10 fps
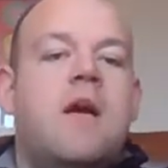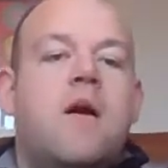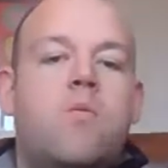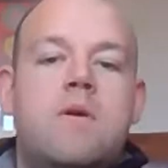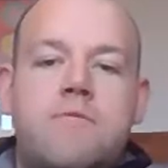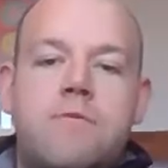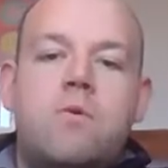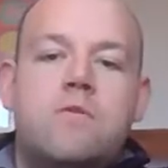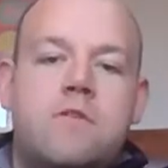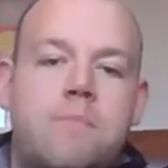we've
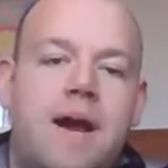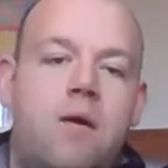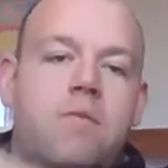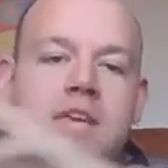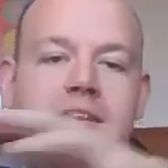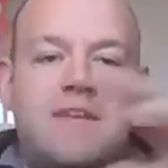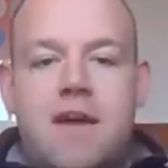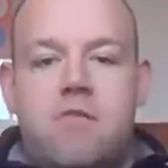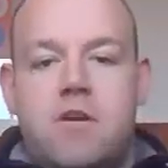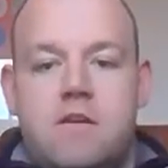thought about these
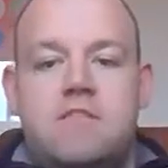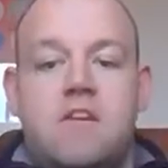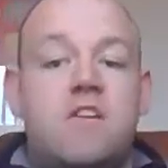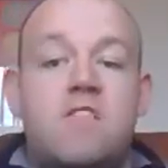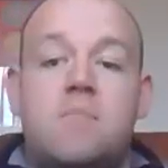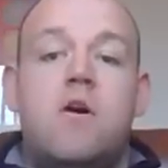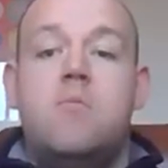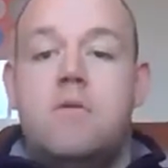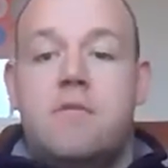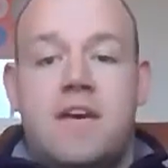areas, and at the
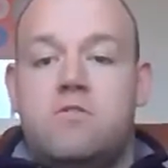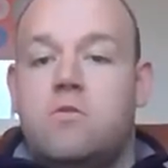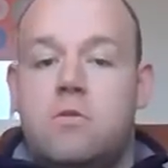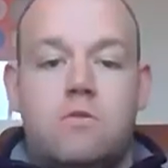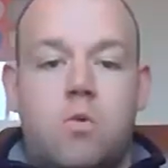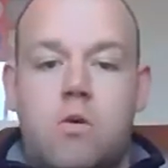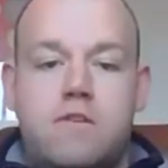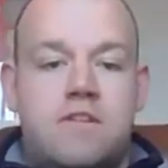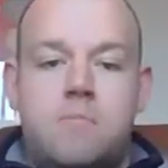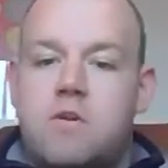moment that's all that's
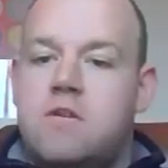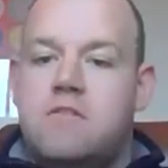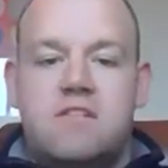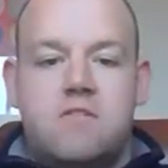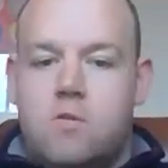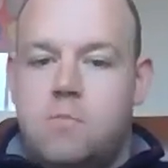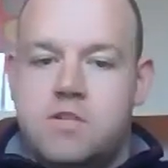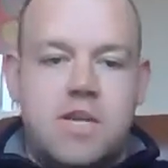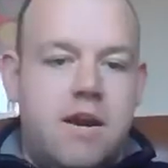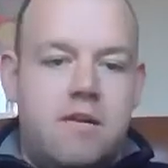warranted because there's not
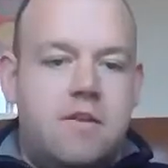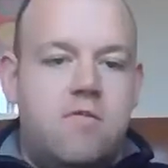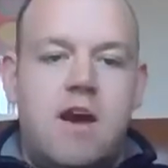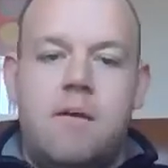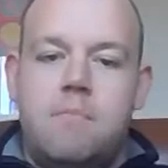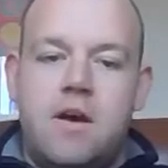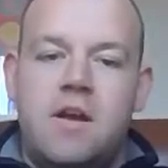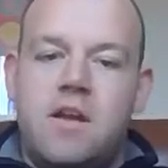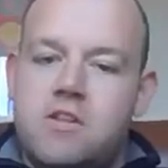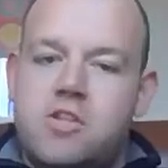much clarity around, but
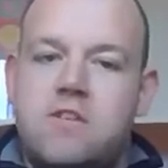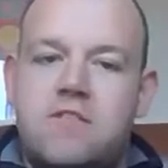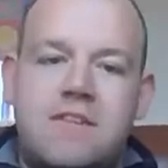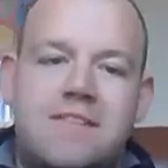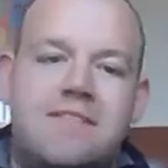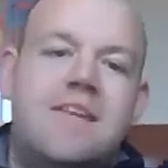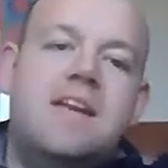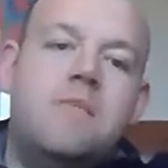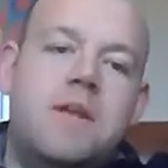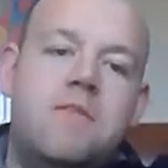just to
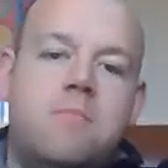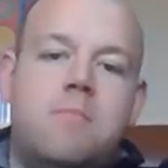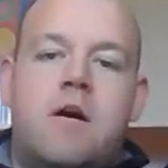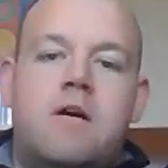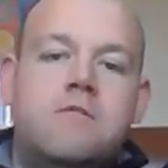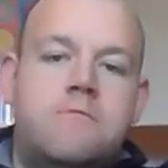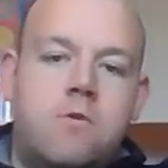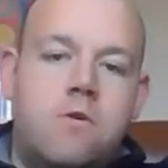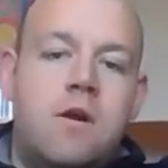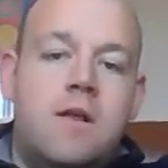steal a bit of a march
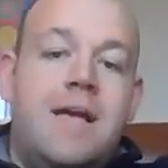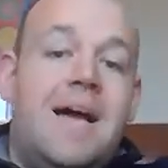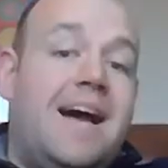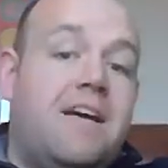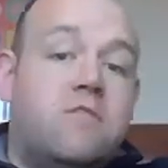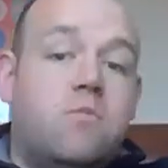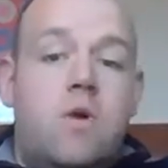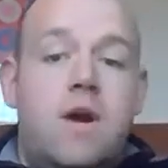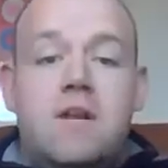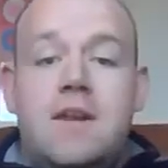for as and
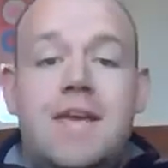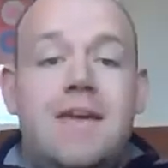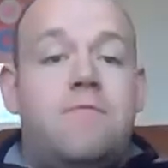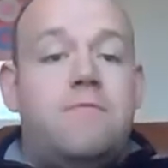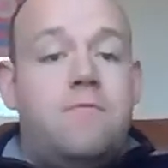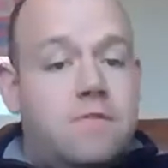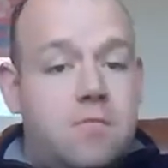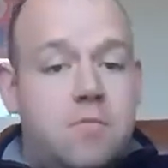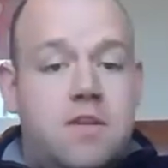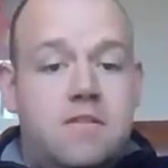when and if
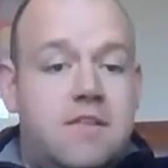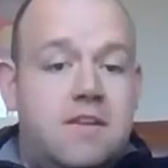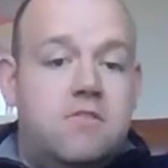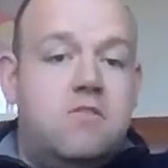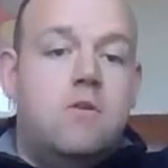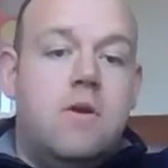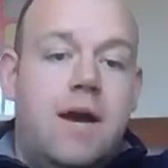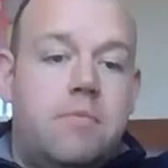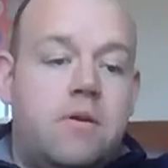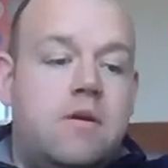some of these things do
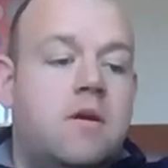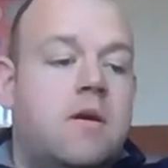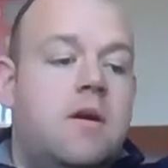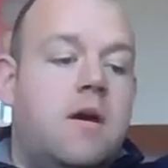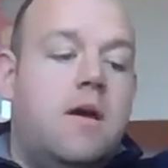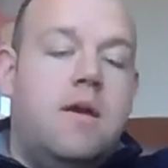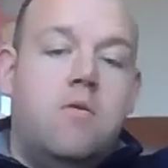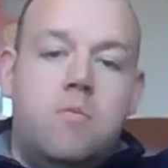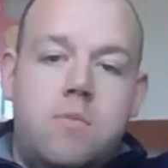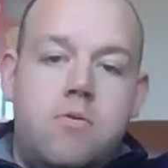happen, it
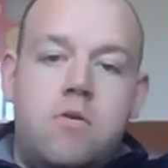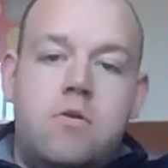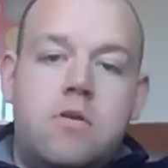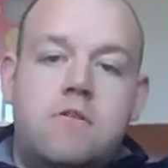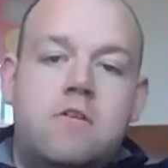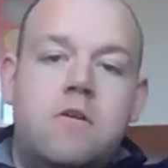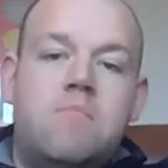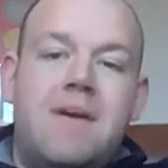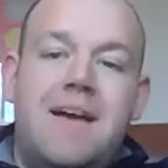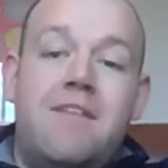would be prudent to
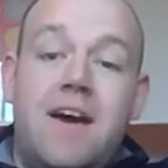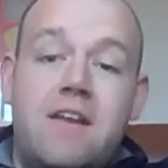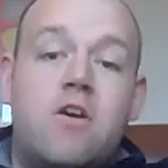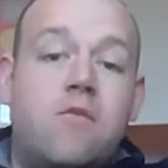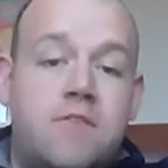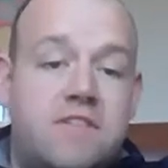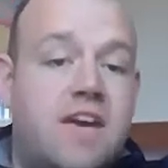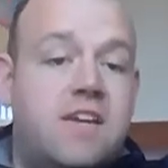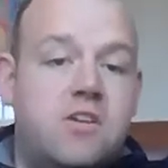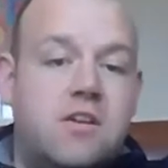have had a
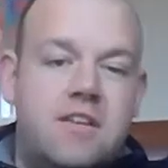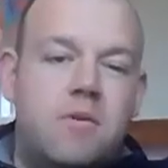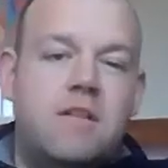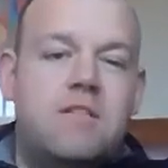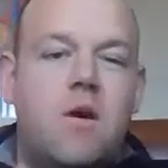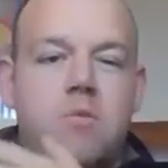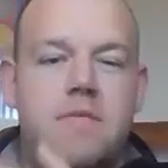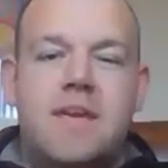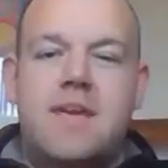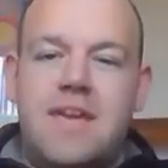conversation at least, but I don't
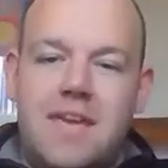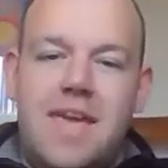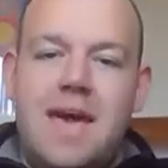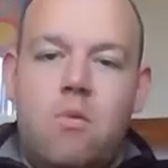think it yet